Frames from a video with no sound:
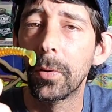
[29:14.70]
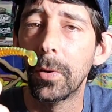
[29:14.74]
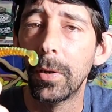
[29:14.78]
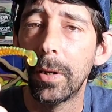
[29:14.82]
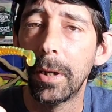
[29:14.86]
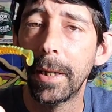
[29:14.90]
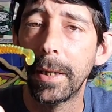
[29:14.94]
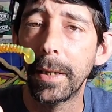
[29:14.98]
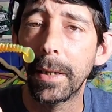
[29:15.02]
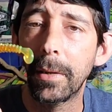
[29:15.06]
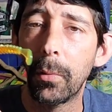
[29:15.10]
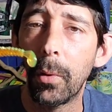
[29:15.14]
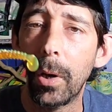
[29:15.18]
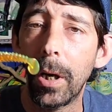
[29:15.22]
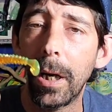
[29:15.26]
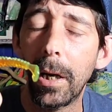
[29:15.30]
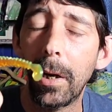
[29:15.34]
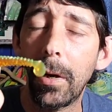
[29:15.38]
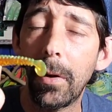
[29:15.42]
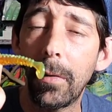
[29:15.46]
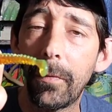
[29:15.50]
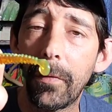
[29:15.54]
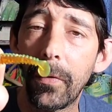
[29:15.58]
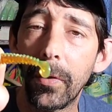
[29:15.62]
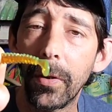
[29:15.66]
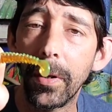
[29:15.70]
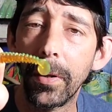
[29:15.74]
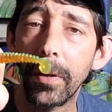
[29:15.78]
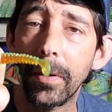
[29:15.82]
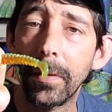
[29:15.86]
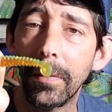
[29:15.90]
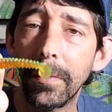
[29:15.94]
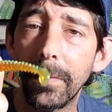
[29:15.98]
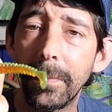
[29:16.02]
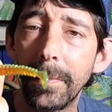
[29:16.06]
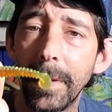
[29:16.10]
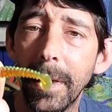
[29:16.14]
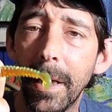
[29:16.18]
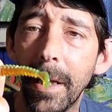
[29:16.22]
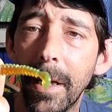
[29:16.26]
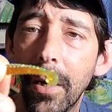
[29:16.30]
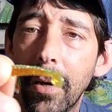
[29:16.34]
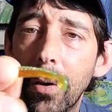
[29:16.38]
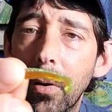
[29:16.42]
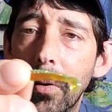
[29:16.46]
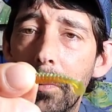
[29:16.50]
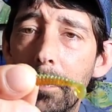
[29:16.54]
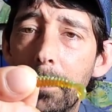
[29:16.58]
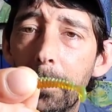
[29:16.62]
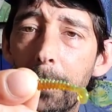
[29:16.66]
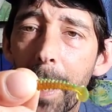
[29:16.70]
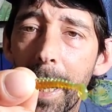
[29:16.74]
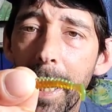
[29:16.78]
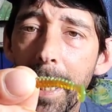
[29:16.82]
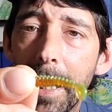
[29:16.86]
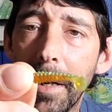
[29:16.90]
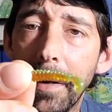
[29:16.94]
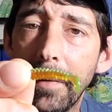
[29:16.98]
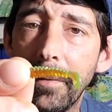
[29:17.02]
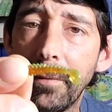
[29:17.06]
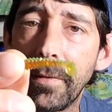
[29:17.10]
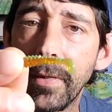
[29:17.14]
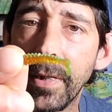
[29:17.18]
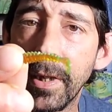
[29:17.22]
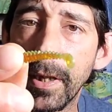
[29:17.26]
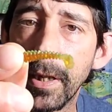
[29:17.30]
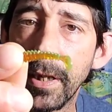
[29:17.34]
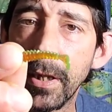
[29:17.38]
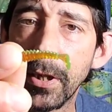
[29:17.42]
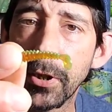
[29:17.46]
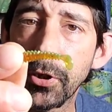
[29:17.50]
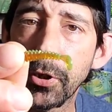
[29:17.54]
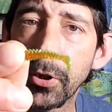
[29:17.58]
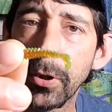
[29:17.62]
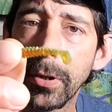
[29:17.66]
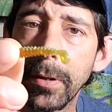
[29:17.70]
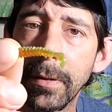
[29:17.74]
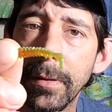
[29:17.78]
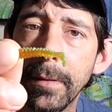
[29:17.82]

really well for, you know, panfish.